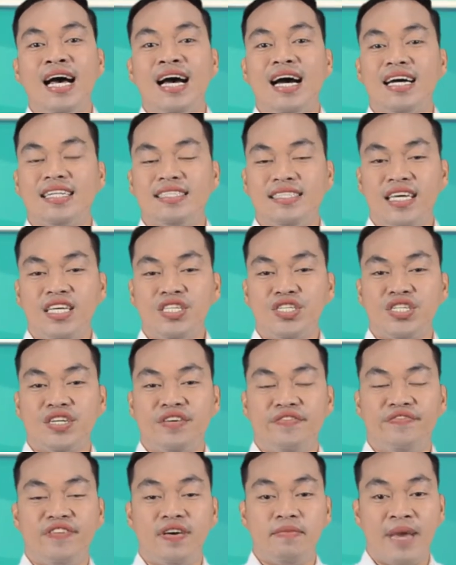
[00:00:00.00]
a teacher
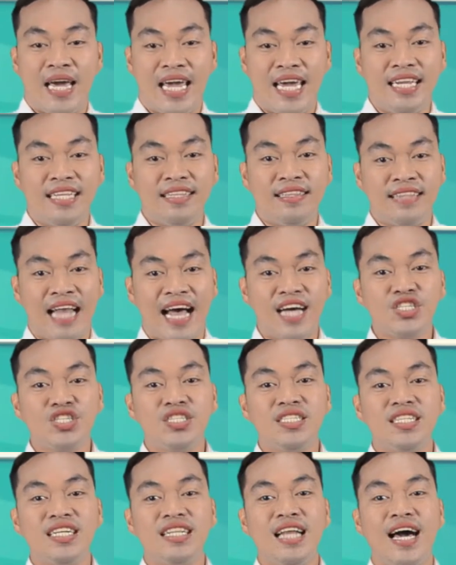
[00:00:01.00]
from Mainit
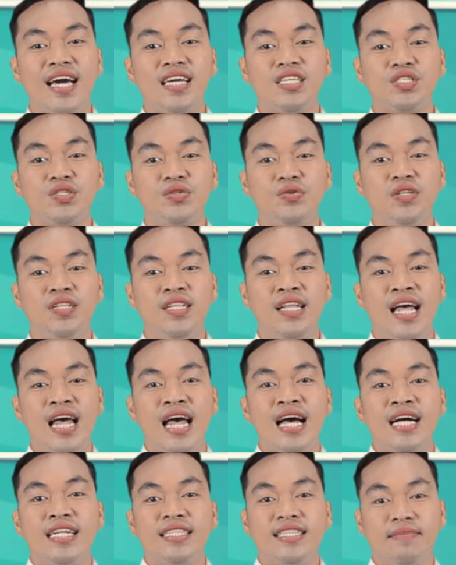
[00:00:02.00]
National High School,
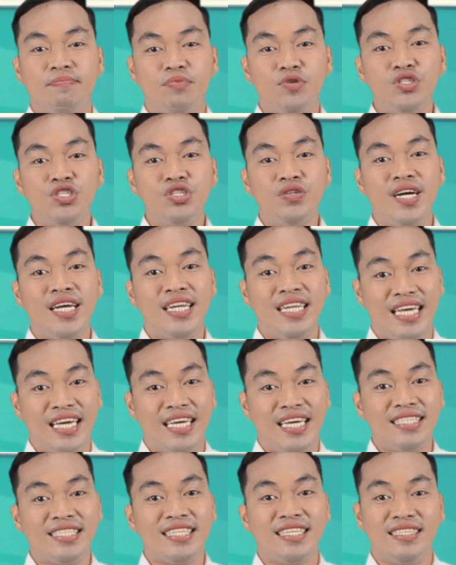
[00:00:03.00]
Nabunturan
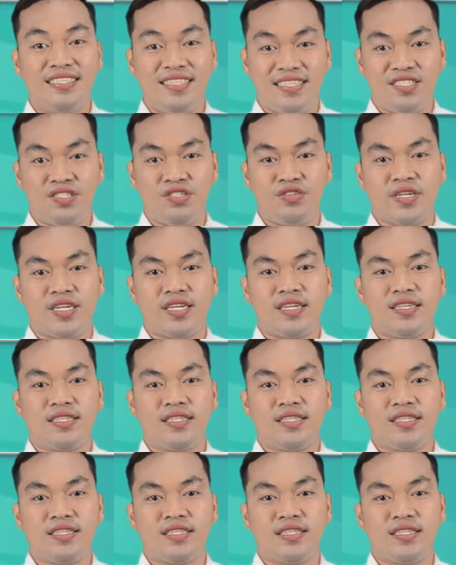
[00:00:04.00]
East District.